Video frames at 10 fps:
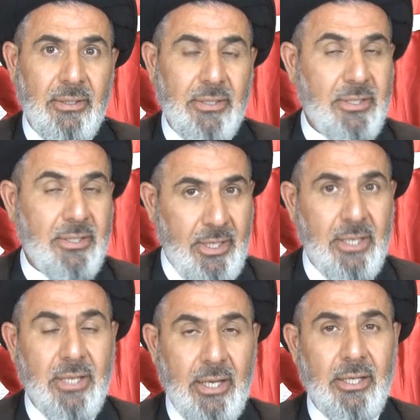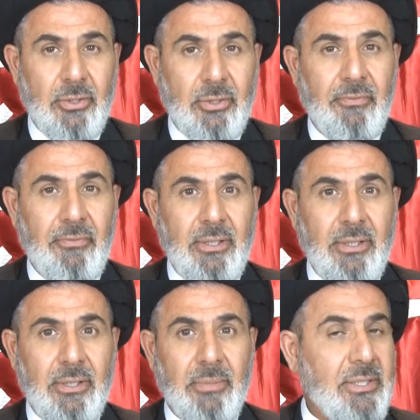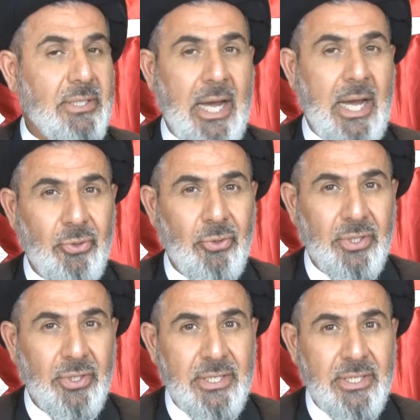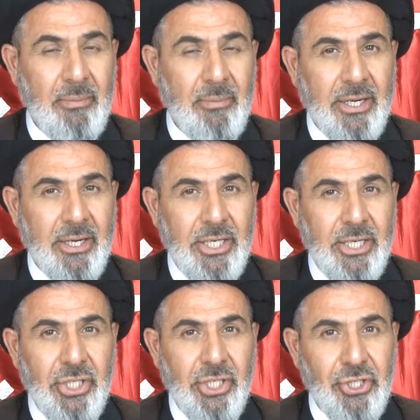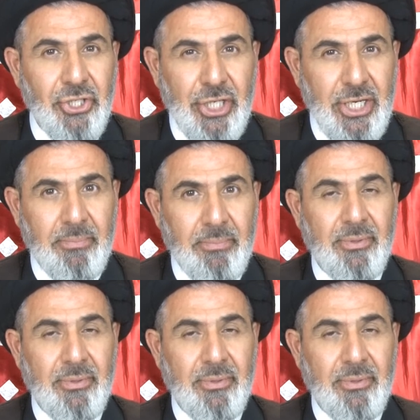He said, yes, I get offended because I don't sell my religion cheap.